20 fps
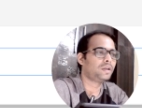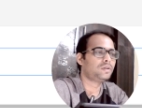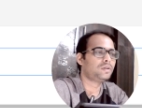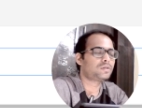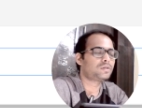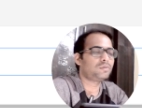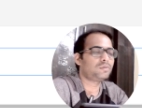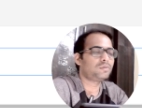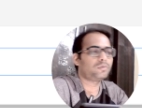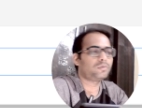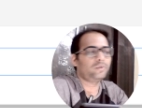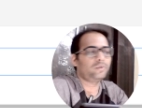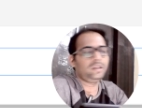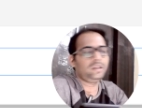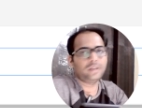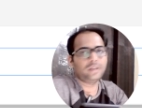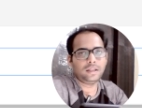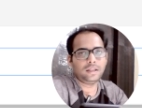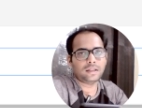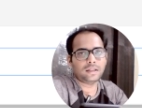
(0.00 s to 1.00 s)
So we
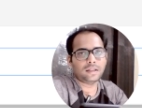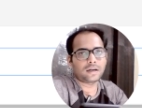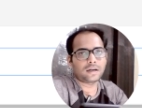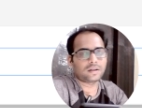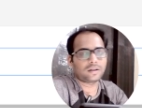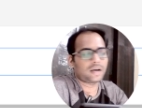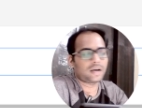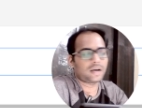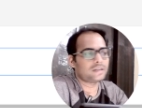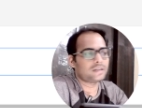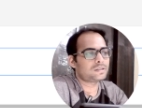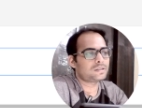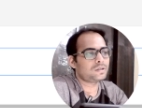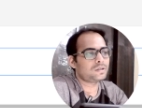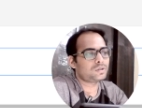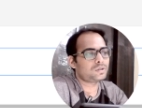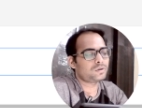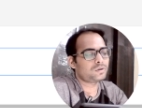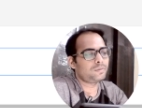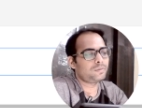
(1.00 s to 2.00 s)
think that the
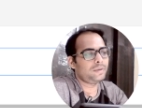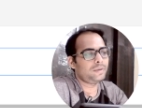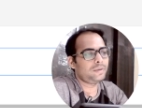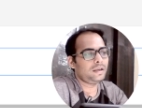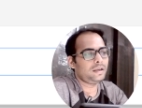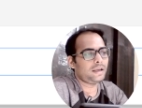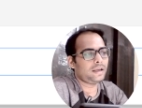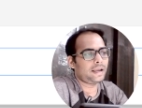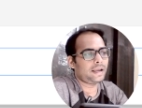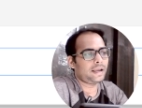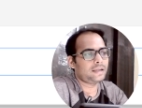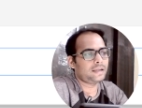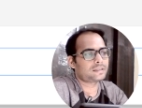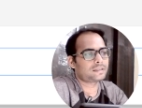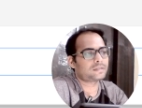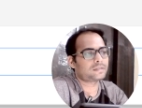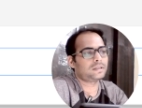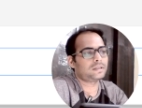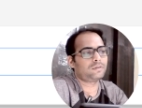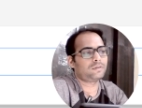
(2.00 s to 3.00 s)
answer should be
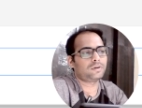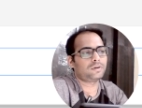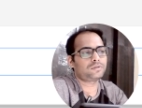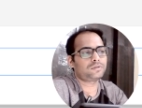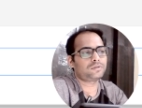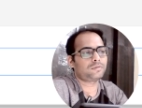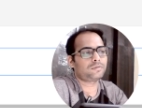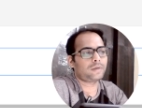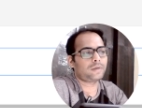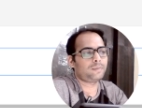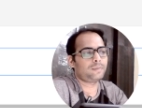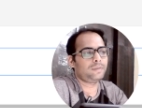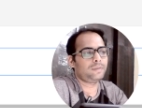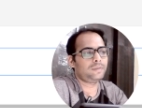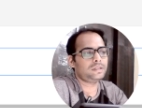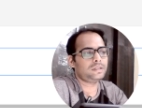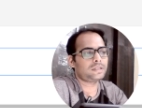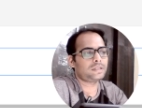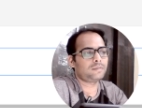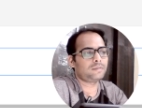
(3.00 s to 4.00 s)
x equals to 5,
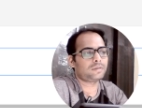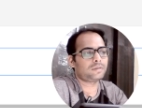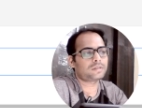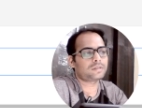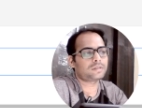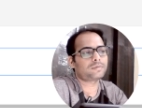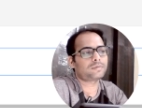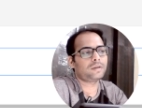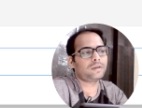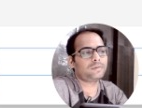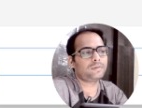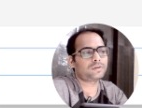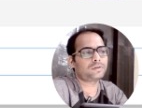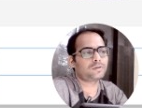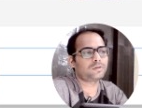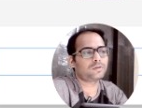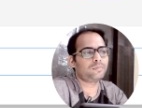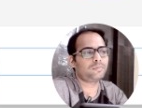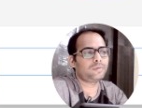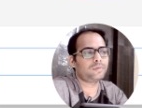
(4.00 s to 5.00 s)
means 10 plus 5,
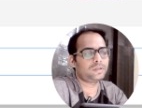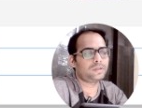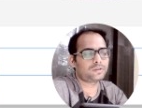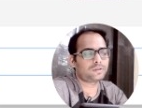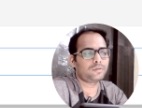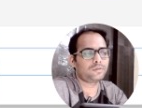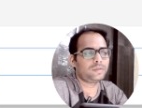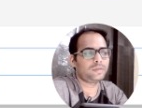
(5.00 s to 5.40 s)
it should be